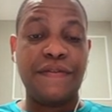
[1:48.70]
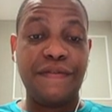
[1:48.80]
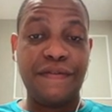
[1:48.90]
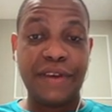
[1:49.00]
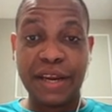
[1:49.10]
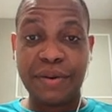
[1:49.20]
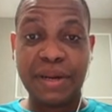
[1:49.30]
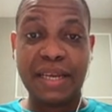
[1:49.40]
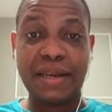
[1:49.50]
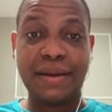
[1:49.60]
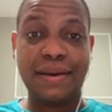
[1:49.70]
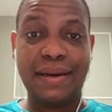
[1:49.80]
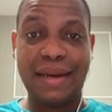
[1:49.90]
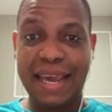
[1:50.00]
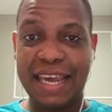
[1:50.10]
very
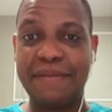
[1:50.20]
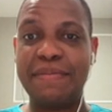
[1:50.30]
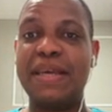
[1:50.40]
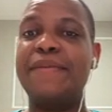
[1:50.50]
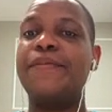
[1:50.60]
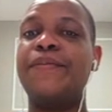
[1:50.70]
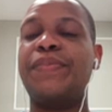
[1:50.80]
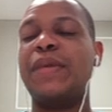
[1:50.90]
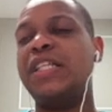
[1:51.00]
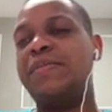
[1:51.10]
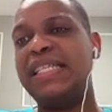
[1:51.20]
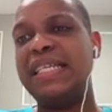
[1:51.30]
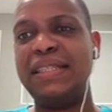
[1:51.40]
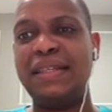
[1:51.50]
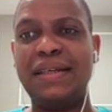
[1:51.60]
naming. It's
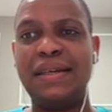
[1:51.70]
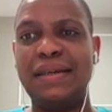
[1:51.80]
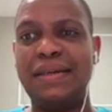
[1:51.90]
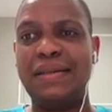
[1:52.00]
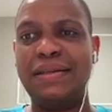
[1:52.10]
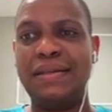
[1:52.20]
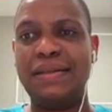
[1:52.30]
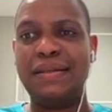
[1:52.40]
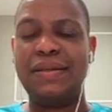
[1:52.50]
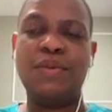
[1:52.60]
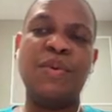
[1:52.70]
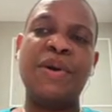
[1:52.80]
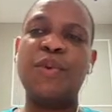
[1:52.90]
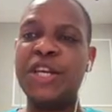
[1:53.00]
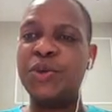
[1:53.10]
basically the
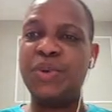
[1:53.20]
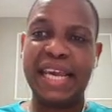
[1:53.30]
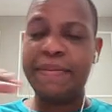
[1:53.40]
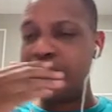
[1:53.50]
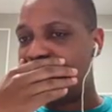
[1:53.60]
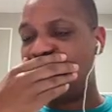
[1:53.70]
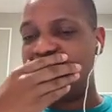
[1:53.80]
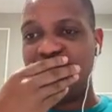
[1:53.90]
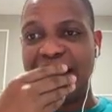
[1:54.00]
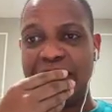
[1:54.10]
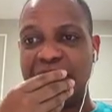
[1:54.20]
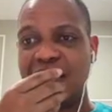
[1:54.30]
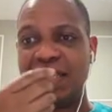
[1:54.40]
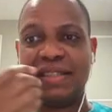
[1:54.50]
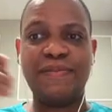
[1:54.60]
when you name
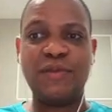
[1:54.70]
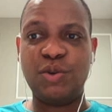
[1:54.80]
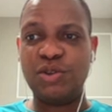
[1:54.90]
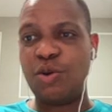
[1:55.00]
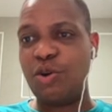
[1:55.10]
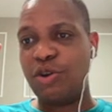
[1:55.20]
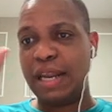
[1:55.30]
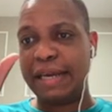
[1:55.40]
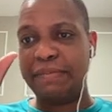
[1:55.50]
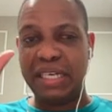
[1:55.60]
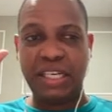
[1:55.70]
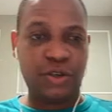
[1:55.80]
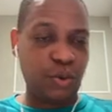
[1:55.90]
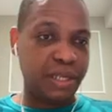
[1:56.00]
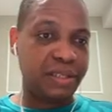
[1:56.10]
things, those are called like mini
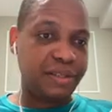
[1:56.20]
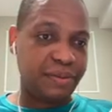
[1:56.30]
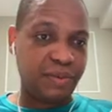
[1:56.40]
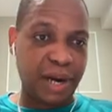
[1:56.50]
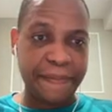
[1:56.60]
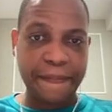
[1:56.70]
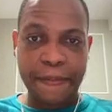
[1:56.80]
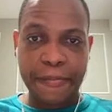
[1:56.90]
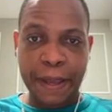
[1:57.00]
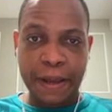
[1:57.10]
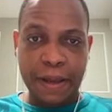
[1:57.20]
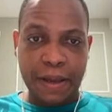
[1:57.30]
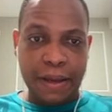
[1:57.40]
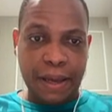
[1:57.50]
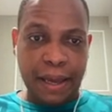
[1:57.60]
tokens, right?
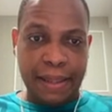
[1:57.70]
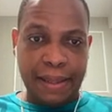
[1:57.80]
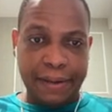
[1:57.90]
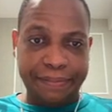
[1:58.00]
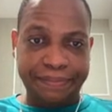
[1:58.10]
And then